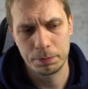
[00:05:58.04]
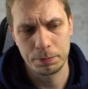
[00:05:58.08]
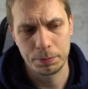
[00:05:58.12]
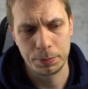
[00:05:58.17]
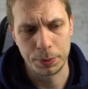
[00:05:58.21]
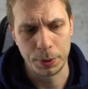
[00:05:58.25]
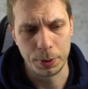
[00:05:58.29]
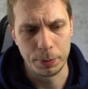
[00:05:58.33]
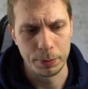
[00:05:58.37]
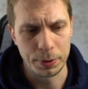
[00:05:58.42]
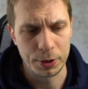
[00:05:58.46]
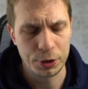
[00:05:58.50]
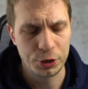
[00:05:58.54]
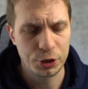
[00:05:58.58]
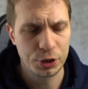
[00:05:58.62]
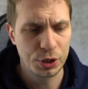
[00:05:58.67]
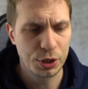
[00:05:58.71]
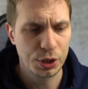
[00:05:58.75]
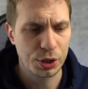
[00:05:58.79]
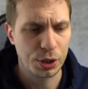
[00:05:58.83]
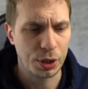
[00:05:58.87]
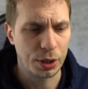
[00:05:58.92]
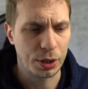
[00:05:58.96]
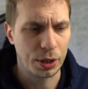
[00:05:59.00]

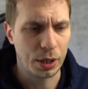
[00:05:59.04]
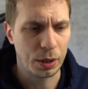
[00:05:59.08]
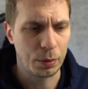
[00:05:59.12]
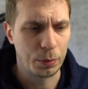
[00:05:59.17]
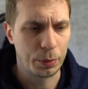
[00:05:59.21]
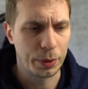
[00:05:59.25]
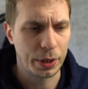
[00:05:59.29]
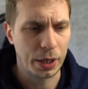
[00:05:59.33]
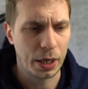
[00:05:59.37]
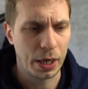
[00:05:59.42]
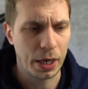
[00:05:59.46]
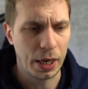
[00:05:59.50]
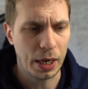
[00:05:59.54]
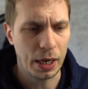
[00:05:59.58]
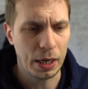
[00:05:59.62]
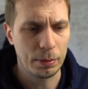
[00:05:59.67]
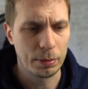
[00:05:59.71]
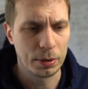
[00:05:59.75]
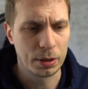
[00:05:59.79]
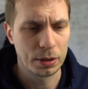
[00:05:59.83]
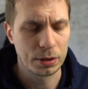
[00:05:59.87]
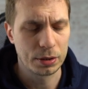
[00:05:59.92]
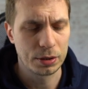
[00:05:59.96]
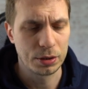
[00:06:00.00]
permissions that we are
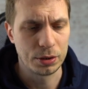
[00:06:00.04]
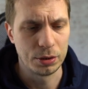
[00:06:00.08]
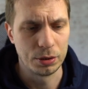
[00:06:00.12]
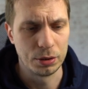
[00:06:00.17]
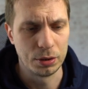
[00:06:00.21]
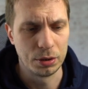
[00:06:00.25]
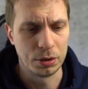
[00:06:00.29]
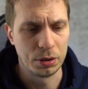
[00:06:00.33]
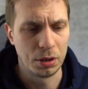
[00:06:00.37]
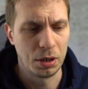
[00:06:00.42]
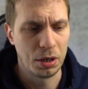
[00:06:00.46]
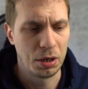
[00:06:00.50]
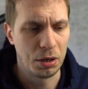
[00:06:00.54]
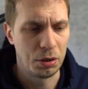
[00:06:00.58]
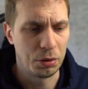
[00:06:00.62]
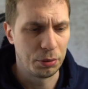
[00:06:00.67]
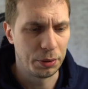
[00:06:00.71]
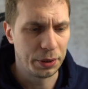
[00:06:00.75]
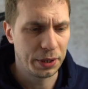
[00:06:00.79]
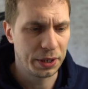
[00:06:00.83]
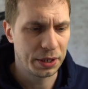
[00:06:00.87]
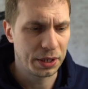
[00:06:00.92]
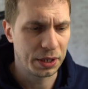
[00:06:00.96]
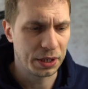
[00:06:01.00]
able to
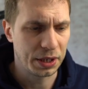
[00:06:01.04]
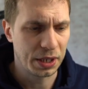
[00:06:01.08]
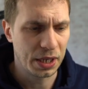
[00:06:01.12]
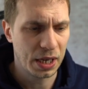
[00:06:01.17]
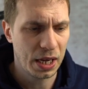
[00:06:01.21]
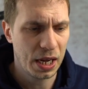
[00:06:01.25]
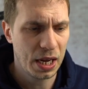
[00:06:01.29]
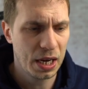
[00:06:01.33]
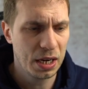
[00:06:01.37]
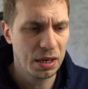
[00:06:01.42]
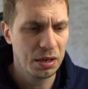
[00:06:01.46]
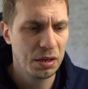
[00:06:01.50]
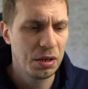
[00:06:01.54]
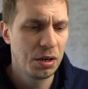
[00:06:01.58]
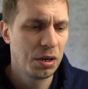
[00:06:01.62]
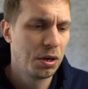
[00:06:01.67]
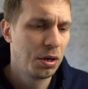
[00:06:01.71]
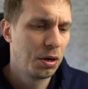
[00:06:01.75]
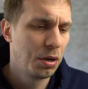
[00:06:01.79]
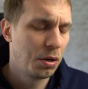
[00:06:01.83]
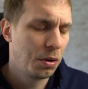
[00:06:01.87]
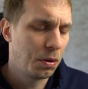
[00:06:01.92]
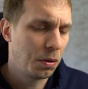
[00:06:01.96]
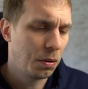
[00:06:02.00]
read again,
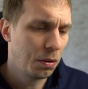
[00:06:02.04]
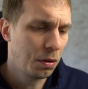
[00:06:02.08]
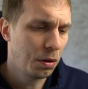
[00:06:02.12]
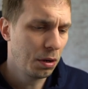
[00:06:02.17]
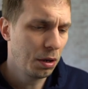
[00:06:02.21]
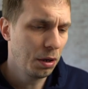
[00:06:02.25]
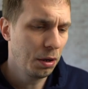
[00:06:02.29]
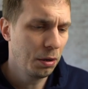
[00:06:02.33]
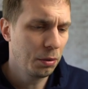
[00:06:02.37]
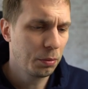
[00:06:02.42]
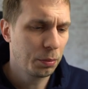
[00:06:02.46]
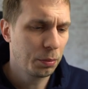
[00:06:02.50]
or